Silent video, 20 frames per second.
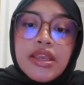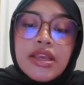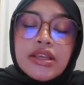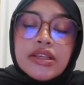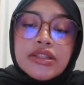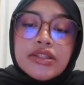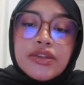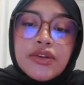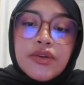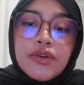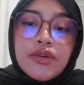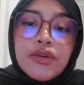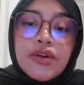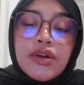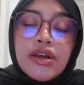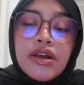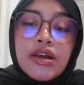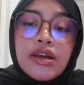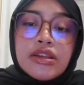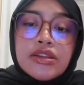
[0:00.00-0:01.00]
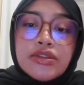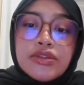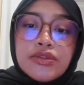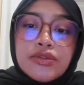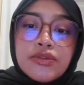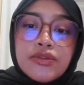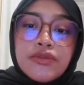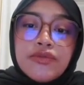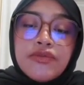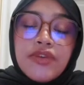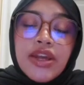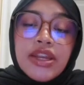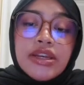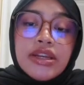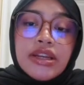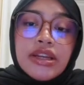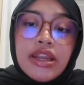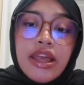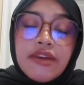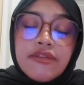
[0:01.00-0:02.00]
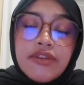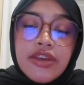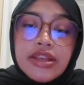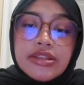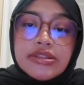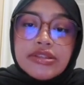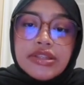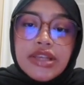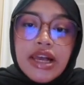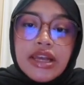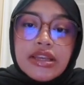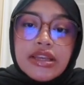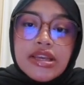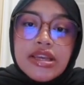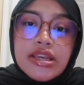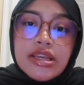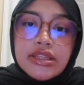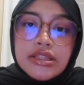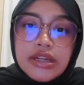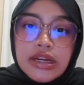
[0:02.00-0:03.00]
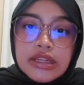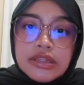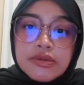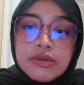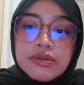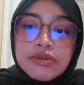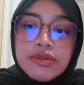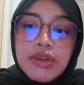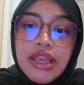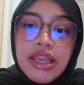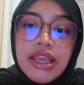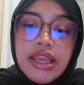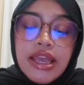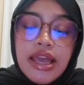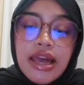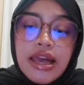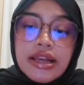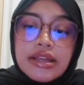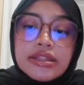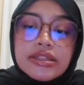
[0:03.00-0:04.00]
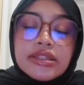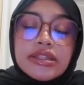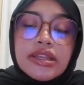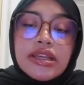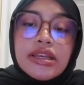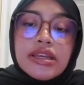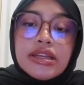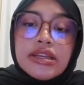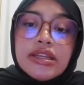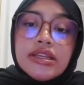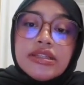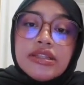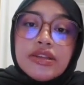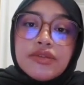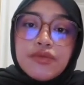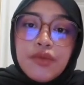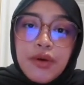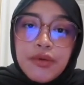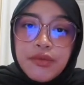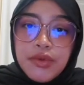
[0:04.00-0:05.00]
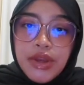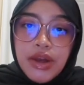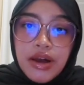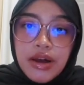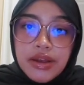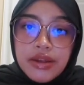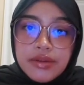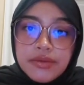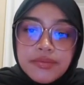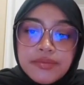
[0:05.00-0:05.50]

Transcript: So, to find the left hand side A transpose AX, this is what we got.